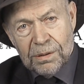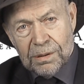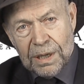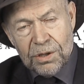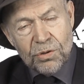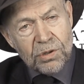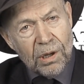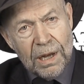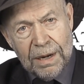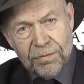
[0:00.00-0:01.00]
that use a
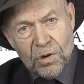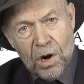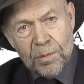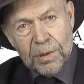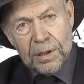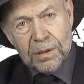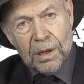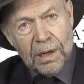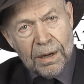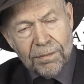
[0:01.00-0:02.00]
lot of carbon, a
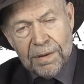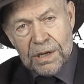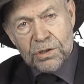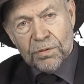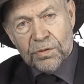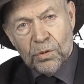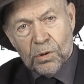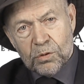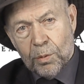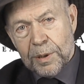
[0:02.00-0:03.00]
lot of fossil
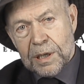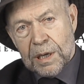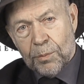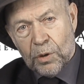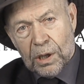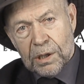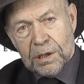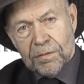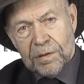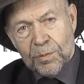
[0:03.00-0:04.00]
fuels, will become
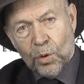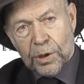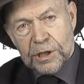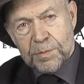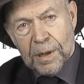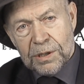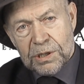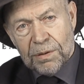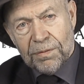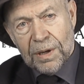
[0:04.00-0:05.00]
relatively more
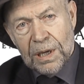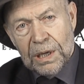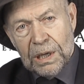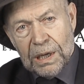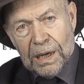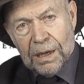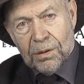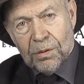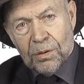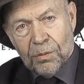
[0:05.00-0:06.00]
expensive.
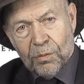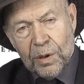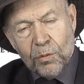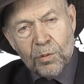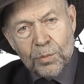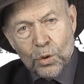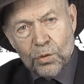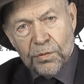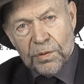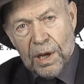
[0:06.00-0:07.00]
And we will
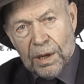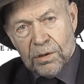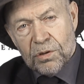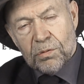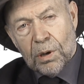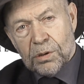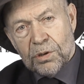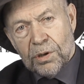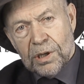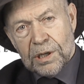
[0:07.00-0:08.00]
move then to
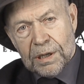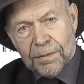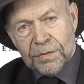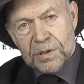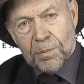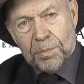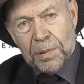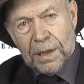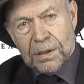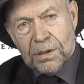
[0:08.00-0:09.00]
alternatives.
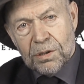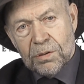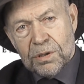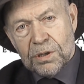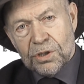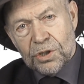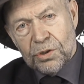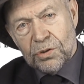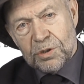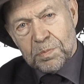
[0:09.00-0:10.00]
But to
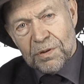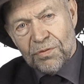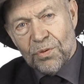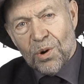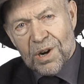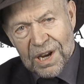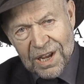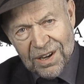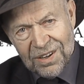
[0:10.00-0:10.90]
choose beforehand